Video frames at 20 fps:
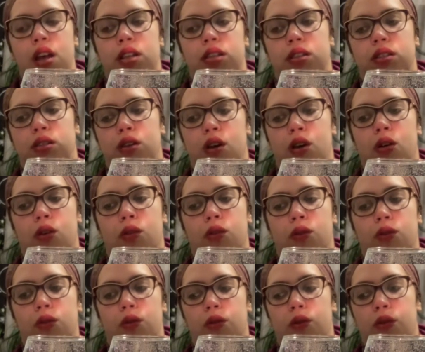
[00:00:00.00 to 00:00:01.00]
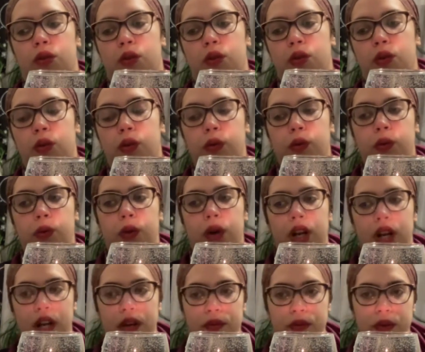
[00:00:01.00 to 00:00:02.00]
So
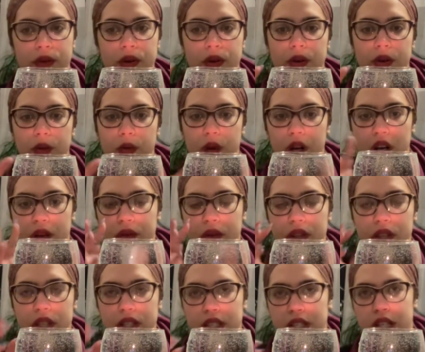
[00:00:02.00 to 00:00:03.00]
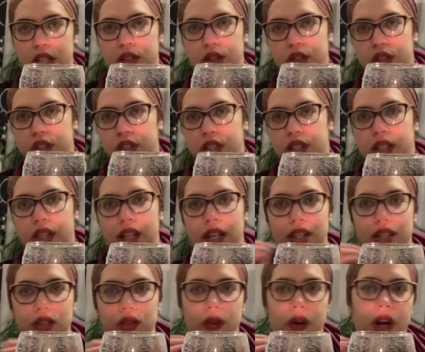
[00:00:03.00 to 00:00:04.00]
whatever this energy that
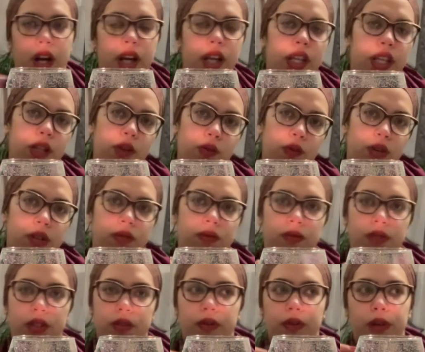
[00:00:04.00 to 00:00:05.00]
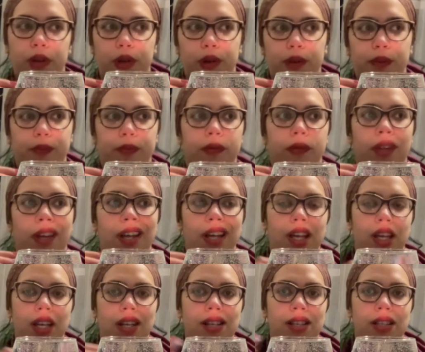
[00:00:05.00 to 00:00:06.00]
is crying you a river
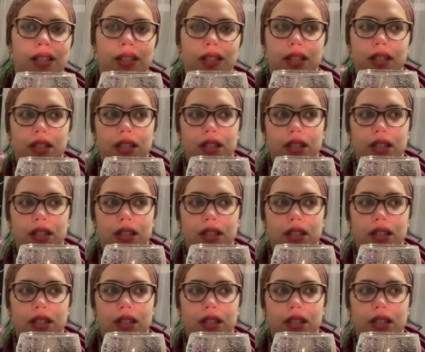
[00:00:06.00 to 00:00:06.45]
is,